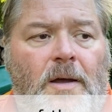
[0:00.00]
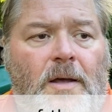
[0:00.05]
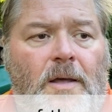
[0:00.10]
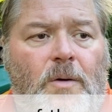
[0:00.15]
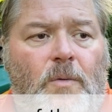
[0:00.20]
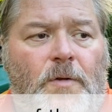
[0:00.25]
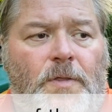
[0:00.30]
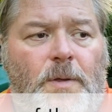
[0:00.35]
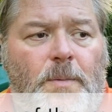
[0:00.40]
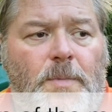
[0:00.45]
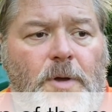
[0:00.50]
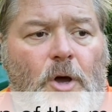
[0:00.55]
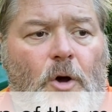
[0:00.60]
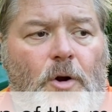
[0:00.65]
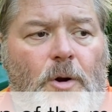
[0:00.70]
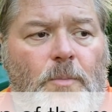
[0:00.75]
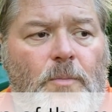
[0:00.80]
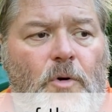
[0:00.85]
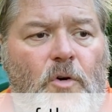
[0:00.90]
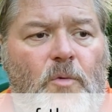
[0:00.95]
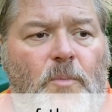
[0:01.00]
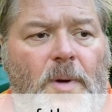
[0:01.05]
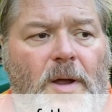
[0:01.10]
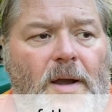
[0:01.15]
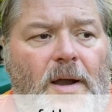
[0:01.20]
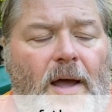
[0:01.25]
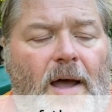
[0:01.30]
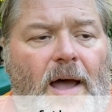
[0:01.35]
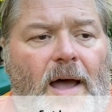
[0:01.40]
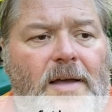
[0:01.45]
Miyota
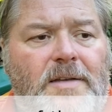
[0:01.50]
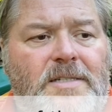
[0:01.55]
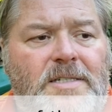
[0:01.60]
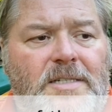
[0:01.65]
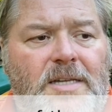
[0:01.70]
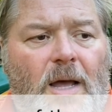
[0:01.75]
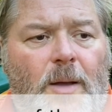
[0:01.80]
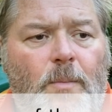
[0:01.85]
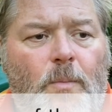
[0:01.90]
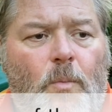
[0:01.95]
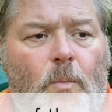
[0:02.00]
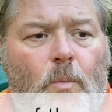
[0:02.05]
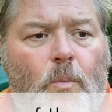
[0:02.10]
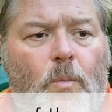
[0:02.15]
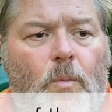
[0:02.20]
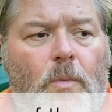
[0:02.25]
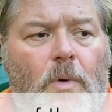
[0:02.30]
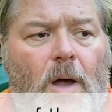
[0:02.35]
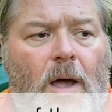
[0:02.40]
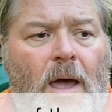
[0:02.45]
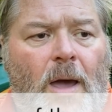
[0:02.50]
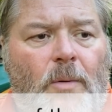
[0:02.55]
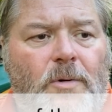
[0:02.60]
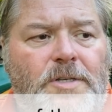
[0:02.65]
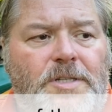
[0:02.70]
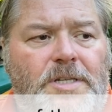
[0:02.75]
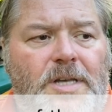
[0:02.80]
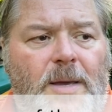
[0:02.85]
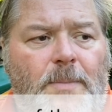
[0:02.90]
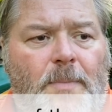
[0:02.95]
movement. Some, I
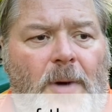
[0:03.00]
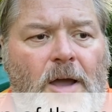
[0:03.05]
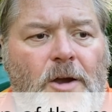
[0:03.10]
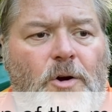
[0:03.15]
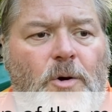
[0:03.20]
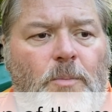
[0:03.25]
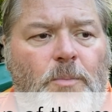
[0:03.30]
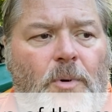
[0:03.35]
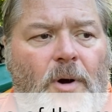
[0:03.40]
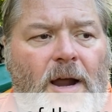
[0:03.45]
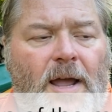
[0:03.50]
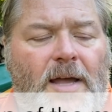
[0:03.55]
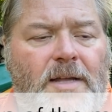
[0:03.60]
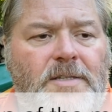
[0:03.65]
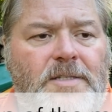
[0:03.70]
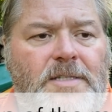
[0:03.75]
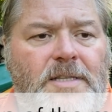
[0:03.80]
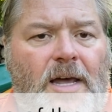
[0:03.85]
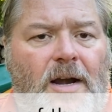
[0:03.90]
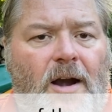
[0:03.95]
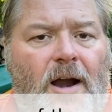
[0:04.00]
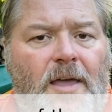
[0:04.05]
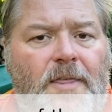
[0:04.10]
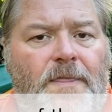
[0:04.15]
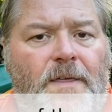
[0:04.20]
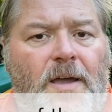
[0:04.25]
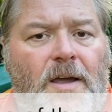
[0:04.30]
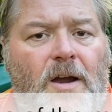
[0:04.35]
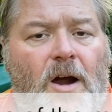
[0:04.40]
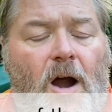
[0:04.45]
would say, microbrands that I
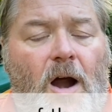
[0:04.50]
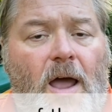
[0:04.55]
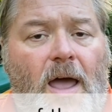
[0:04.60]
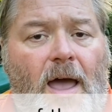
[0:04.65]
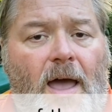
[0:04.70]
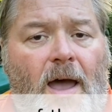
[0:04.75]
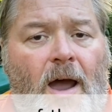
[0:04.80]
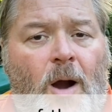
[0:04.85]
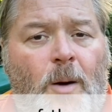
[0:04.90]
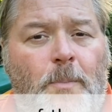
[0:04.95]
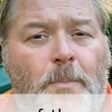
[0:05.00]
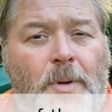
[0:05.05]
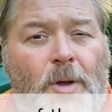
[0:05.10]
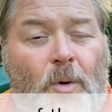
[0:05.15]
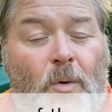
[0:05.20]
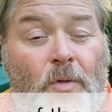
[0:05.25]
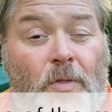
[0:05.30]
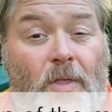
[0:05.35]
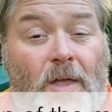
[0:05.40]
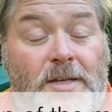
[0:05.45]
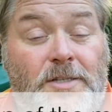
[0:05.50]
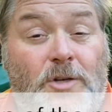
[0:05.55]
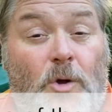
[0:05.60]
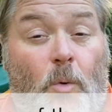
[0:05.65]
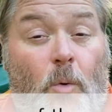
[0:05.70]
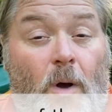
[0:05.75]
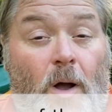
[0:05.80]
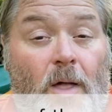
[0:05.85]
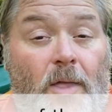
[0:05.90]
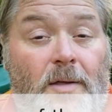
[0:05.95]
think are built with less
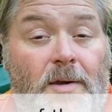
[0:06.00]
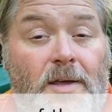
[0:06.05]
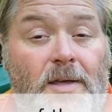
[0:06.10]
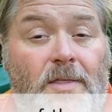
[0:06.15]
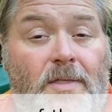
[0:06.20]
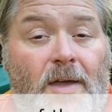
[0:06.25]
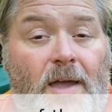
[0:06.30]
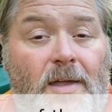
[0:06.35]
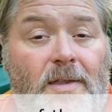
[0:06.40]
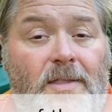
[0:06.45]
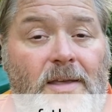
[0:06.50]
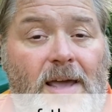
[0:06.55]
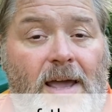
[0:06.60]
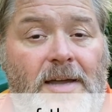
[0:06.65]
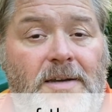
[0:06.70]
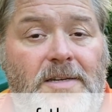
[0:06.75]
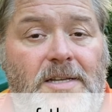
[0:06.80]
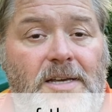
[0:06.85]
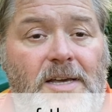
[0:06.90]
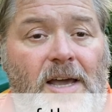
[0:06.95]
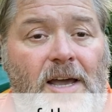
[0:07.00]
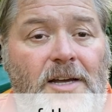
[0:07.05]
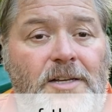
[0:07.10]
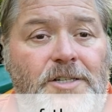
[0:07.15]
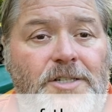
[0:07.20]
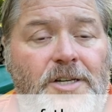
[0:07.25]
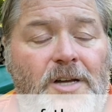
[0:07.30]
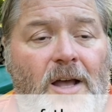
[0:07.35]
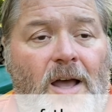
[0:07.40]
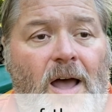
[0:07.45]
quality than the
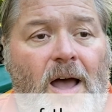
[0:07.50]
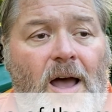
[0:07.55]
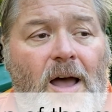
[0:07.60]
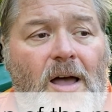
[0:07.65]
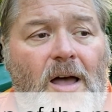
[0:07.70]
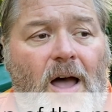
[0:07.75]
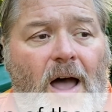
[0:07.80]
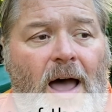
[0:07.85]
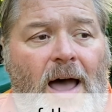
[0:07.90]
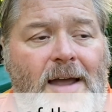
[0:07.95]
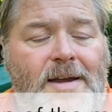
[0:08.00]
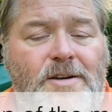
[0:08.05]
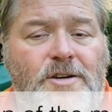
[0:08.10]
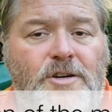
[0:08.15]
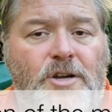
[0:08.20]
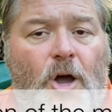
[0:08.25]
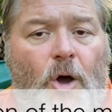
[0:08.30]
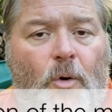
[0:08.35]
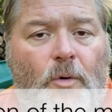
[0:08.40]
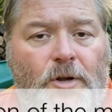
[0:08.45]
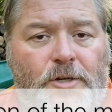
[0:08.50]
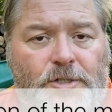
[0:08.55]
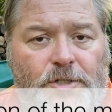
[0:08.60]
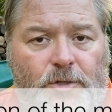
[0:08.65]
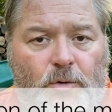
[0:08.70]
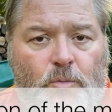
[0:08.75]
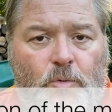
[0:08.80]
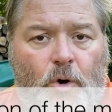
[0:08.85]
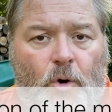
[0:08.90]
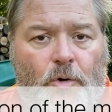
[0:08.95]
NTH, I notice
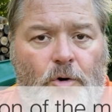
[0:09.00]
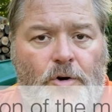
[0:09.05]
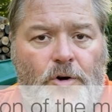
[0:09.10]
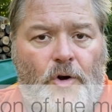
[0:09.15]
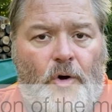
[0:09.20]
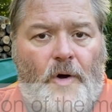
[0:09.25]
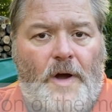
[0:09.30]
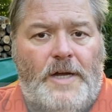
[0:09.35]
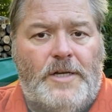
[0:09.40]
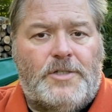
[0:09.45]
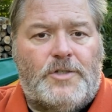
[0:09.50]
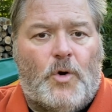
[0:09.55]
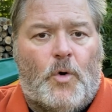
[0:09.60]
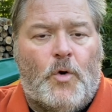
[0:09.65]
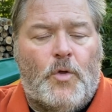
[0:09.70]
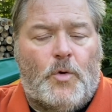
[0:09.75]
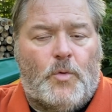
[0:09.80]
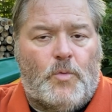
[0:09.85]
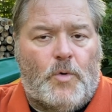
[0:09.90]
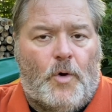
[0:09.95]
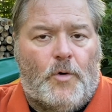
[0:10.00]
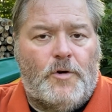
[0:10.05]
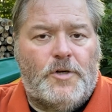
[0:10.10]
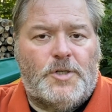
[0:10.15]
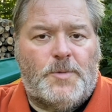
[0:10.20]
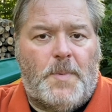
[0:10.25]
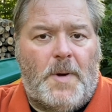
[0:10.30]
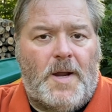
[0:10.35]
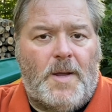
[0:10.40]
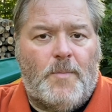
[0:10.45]
the rotor noise or the rotor
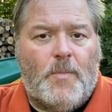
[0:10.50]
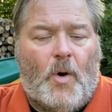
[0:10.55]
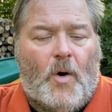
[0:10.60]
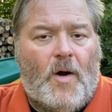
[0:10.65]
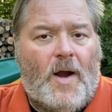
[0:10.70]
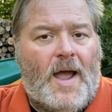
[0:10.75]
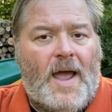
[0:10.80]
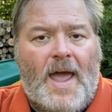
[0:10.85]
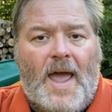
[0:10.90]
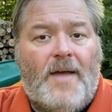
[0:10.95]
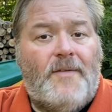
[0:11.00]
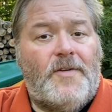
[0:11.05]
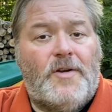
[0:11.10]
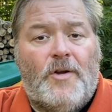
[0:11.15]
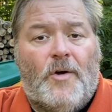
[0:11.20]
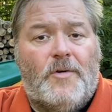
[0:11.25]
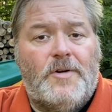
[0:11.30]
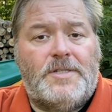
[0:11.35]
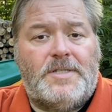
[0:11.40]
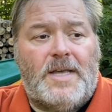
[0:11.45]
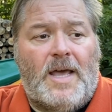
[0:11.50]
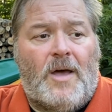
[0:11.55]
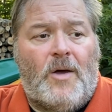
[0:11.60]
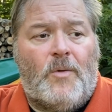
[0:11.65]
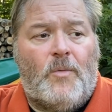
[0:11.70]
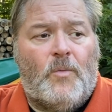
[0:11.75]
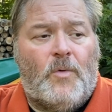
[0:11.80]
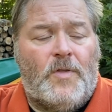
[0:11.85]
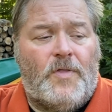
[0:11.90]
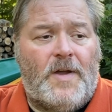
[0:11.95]
spinning more. I haven't noticed that
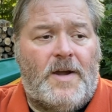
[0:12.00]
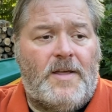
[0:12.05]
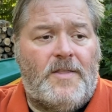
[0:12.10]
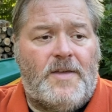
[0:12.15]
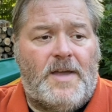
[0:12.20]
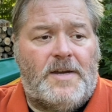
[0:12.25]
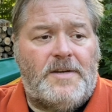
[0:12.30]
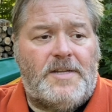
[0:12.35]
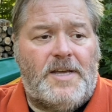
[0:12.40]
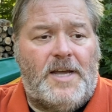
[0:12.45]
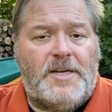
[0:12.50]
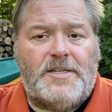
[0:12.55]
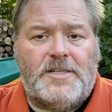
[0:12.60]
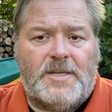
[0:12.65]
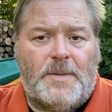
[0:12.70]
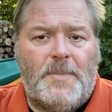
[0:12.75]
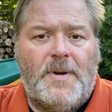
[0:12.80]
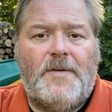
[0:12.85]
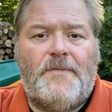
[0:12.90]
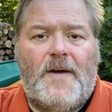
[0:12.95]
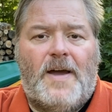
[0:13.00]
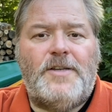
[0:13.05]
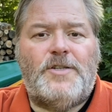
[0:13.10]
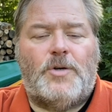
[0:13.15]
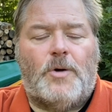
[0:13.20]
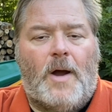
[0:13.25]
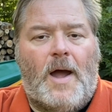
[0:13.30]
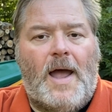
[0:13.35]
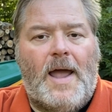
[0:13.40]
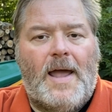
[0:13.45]
with any of the NTHs. I mean, if I
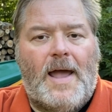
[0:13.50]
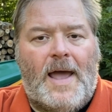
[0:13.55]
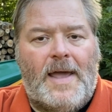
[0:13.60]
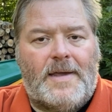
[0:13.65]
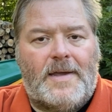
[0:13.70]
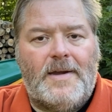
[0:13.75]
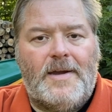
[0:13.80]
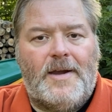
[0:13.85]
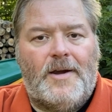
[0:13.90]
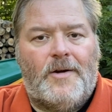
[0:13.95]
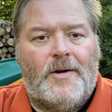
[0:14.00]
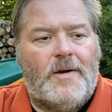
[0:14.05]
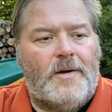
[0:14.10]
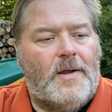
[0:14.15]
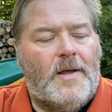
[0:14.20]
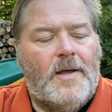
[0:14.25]
try, I can hear it.